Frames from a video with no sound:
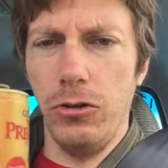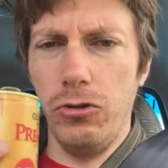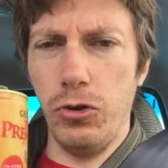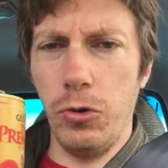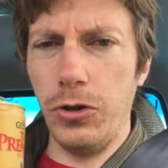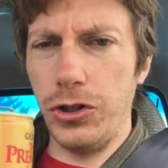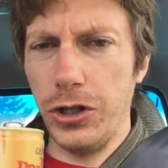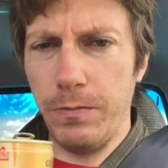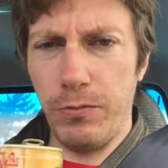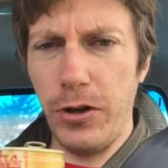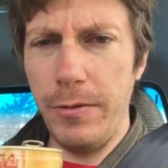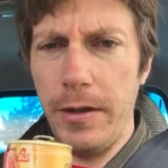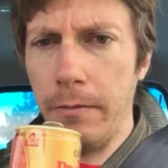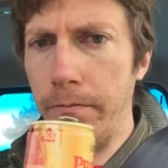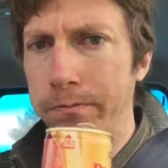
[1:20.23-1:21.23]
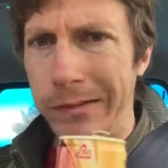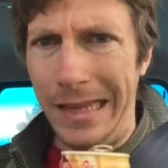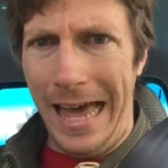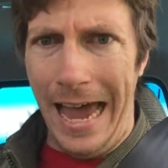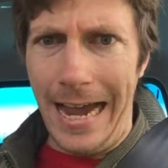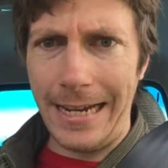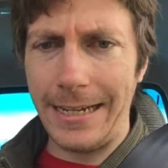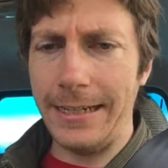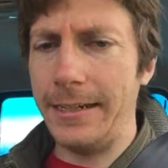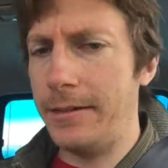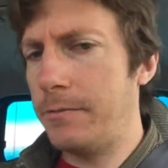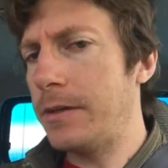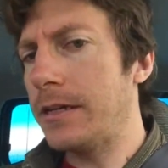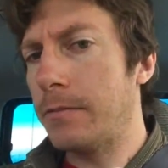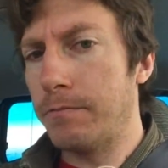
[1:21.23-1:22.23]
Georgia Premium Black, and
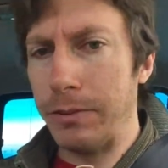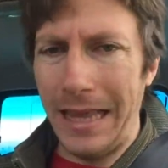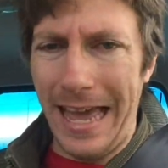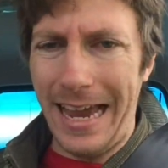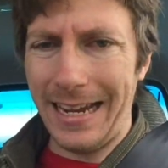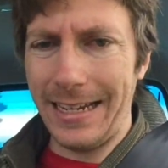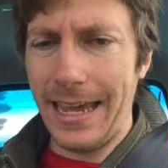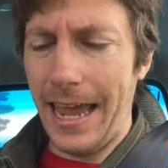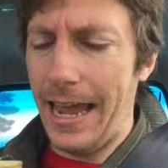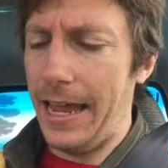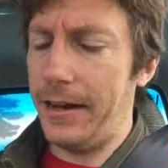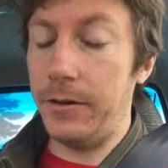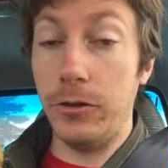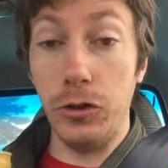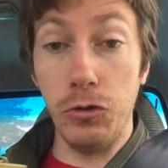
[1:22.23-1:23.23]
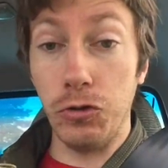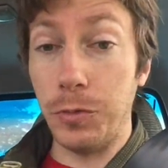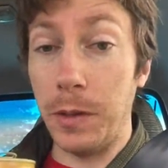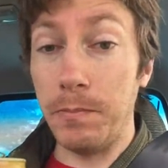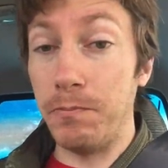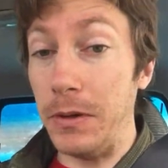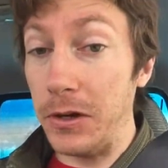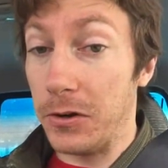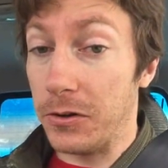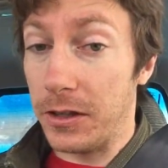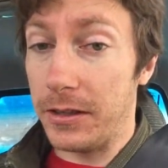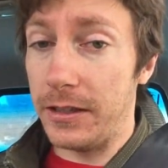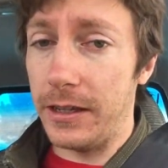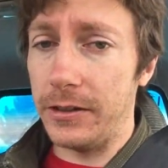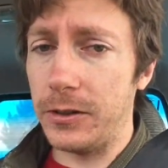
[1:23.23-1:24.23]
then be in a black can, and usually bigger
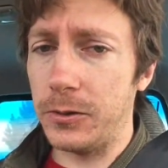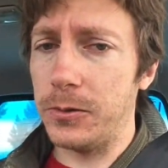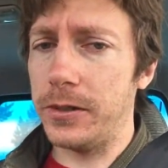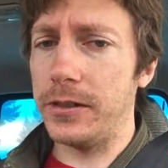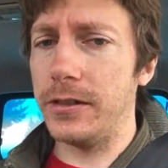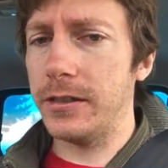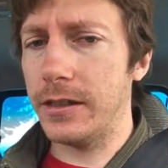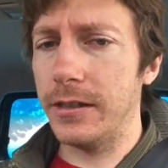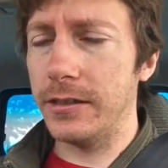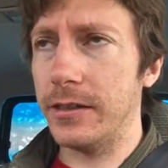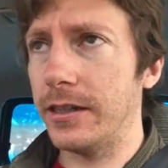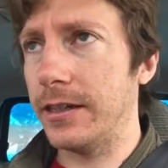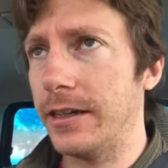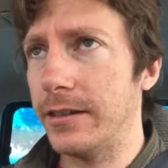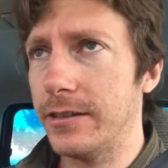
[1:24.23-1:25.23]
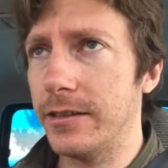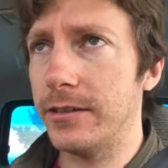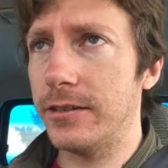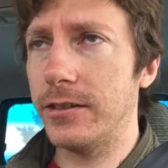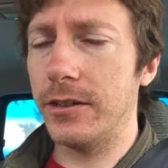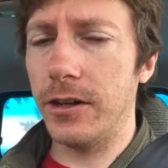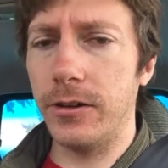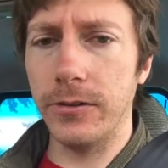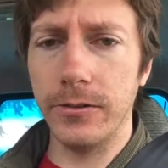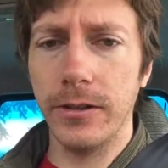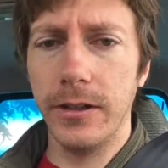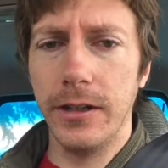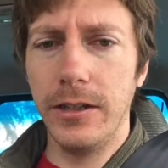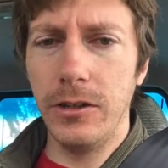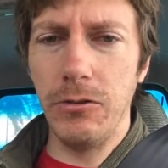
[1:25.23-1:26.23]
than the other ones because I guess it's, you know,
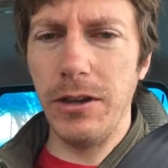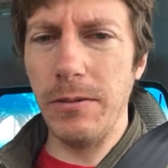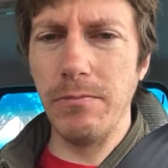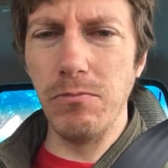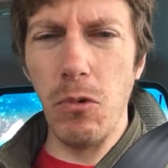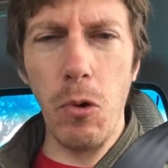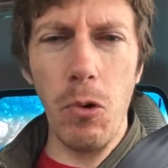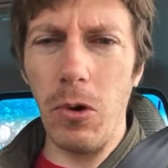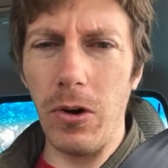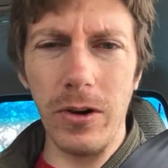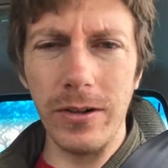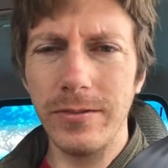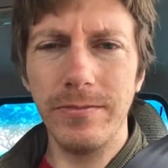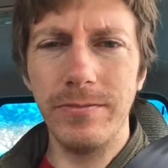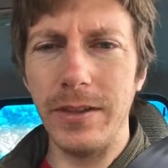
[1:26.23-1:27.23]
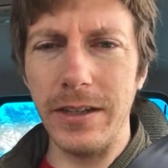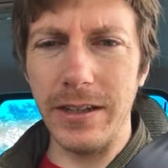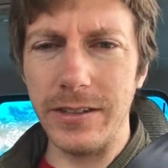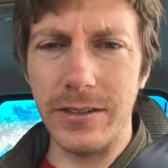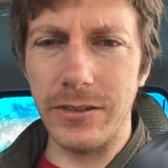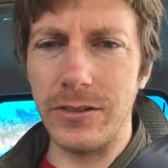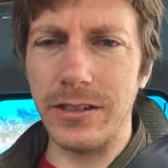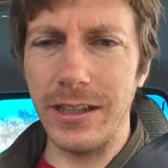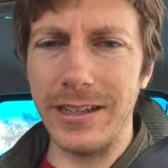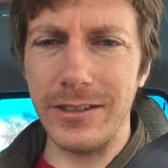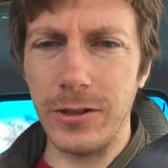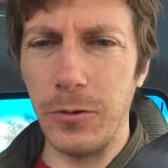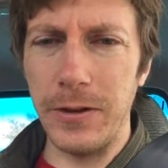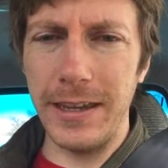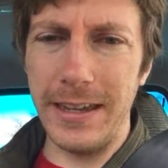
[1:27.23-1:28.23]
you get more because there's less
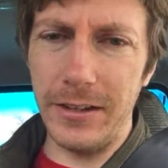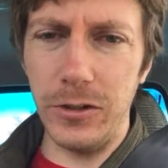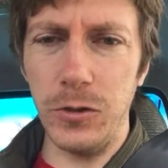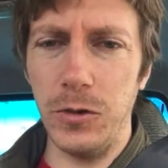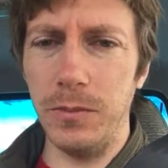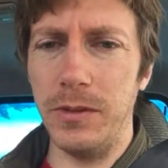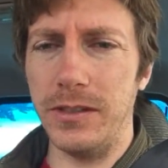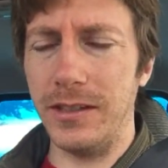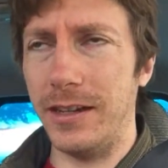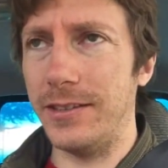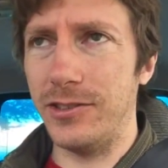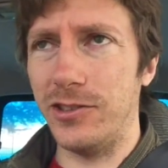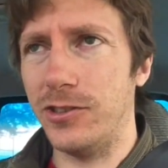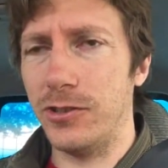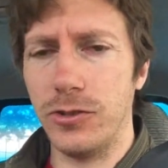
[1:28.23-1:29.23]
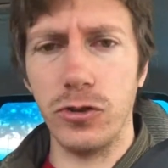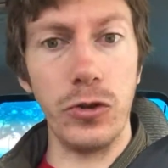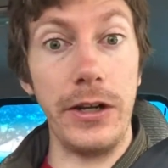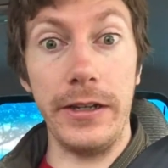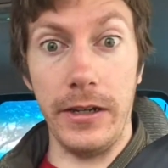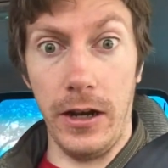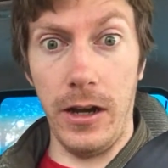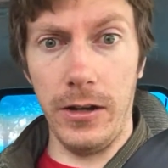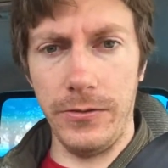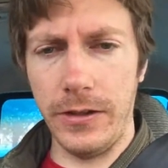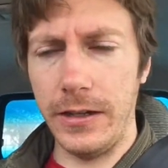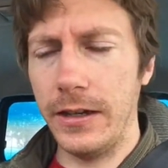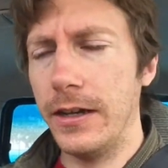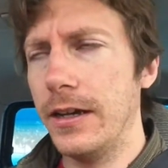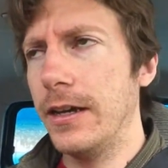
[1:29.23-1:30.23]
going into it besides just straight
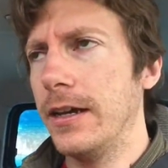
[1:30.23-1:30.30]
coffee.